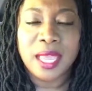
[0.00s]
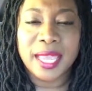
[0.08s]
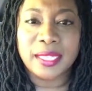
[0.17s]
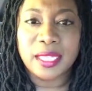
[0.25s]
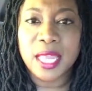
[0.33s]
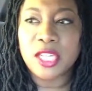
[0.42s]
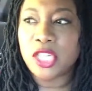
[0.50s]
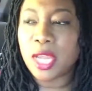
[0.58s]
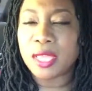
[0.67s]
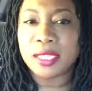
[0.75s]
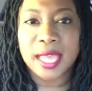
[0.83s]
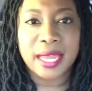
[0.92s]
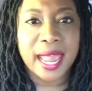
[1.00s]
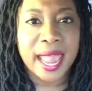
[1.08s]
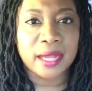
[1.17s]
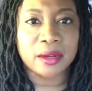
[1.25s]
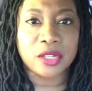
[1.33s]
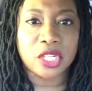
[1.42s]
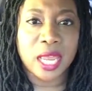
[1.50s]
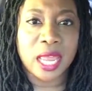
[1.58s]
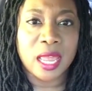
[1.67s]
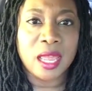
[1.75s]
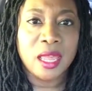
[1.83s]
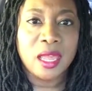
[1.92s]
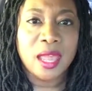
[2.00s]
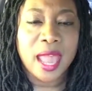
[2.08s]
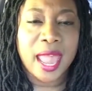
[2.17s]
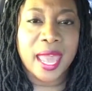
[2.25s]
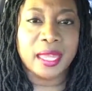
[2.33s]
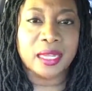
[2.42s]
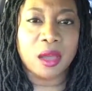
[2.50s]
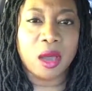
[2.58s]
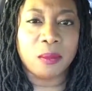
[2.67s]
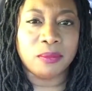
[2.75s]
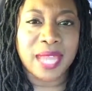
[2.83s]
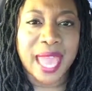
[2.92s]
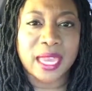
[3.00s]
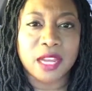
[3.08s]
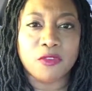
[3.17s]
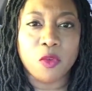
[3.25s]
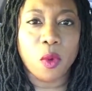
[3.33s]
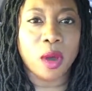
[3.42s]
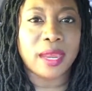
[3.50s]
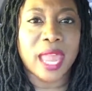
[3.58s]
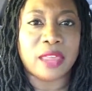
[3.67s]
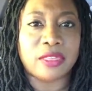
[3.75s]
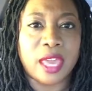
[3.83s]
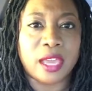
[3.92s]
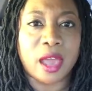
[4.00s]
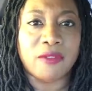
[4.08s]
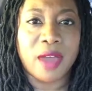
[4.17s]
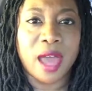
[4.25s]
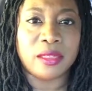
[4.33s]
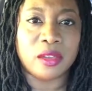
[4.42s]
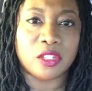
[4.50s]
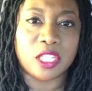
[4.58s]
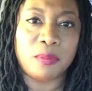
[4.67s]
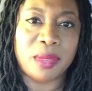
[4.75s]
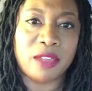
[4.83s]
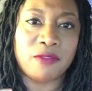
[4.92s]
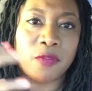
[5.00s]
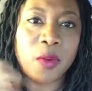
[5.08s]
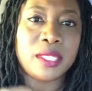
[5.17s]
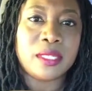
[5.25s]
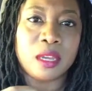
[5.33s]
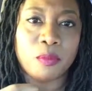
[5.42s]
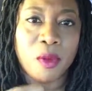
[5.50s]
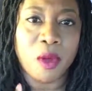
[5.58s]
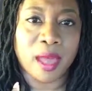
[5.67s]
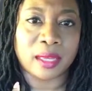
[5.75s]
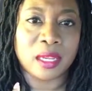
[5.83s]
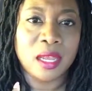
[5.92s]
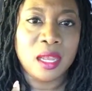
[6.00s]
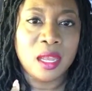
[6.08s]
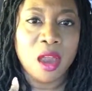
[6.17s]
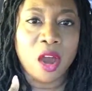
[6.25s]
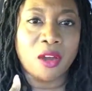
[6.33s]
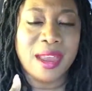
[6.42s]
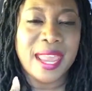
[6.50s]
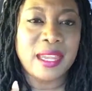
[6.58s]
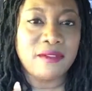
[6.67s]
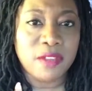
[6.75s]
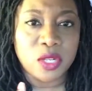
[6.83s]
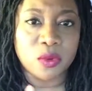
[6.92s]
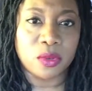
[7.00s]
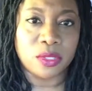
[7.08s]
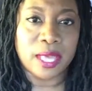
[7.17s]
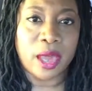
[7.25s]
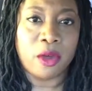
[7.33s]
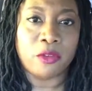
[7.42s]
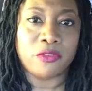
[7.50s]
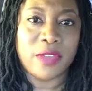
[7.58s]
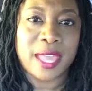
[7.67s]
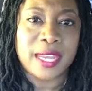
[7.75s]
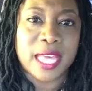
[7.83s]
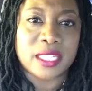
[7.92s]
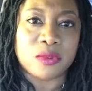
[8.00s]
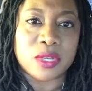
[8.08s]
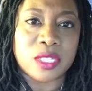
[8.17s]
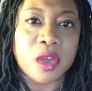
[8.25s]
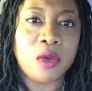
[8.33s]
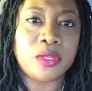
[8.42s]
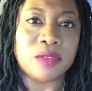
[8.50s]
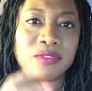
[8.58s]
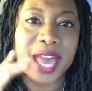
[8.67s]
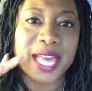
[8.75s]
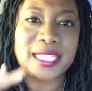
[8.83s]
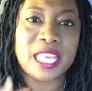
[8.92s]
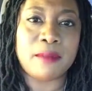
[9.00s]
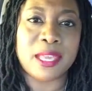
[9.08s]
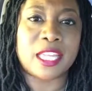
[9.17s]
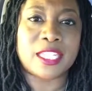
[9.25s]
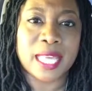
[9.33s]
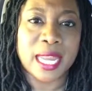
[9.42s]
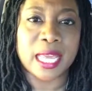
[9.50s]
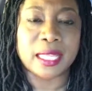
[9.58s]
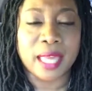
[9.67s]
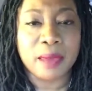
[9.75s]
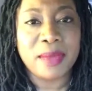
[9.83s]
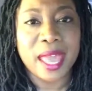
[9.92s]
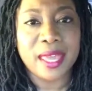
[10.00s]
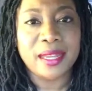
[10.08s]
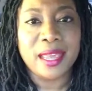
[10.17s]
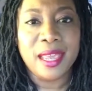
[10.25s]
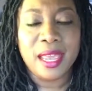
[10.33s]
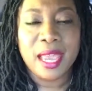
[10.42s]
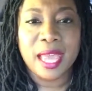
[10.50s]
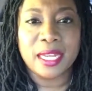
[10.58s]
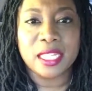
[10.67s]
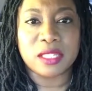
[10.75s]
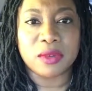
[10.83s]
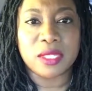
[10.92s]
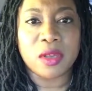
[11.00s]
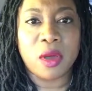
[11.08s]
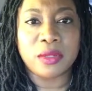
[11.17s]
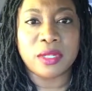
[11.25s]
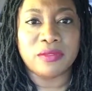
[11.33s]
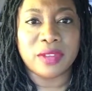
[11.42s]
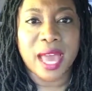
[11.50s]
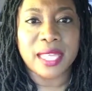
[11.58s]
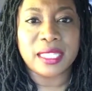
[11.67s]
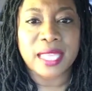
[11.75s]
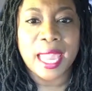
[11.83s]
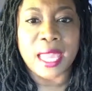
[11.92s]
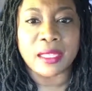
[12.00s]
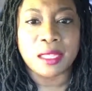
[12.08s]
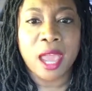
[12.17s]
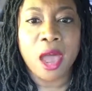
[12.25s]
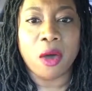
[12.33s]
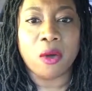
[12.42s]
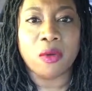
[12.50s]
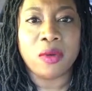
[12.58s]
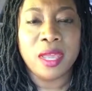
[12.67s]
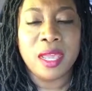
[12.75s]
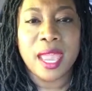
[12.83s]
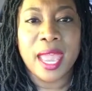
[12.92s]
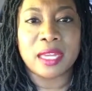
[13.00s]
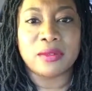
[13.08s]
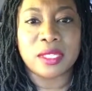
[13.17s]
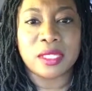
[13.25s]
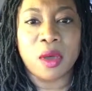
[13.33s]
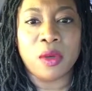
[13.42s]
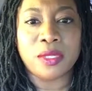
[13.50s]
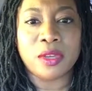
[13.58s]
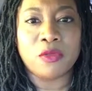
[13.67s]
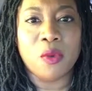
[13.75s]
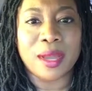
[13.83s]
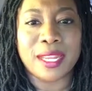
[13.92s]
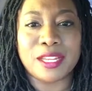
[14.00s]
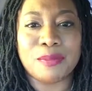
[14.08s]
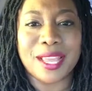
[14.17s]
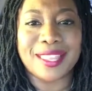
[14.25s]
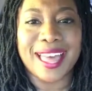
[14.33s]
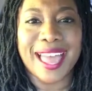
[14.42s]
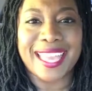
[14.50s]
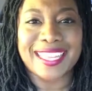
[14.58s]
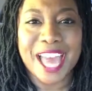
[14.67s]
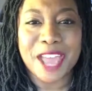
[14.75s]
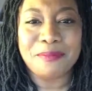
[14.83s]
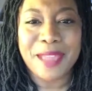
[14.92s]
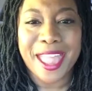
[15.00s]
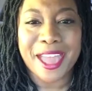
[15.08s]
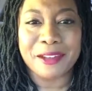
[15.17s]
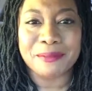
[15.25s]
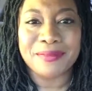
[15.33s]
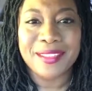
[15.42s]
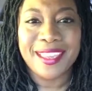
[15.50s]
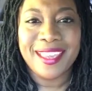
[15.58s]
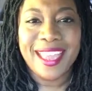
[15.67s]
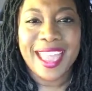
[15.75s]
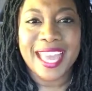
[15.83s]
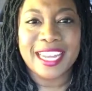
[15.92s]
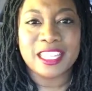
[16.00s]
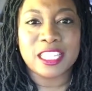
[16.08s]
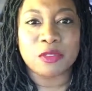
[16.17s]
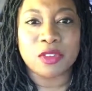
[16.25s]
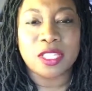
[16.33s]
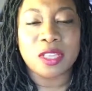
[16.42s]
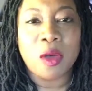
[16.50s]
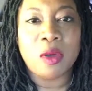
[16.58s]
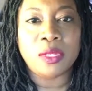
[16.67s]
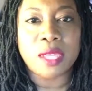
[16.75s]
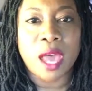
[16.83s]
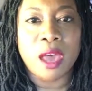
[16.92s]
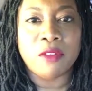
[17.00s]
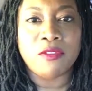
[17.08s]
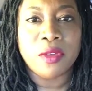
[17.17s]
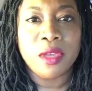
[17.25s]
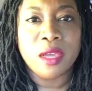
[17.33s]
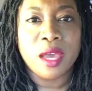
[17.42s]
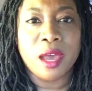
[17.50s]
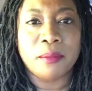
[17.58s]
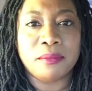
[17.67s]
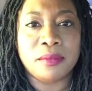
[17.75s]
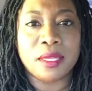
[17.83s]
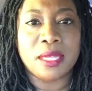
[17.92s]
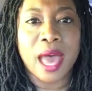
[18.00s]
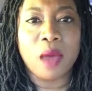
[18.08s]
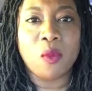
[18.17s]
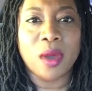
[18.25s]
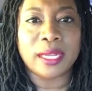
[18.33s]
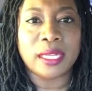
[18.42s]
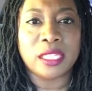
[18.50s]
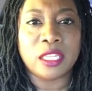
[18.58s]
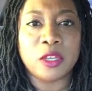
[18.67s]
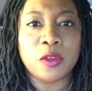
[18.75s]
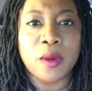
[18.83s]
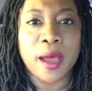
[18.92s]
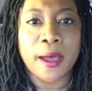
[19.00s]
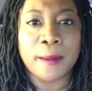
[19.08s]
intentions and energy and negative work ethic of others to be foisted upon her individual self. And as a result of not setting a limit, and as a result of not saying no, and a result of wanting to be liked, hi Pam, and as a result of not wanting to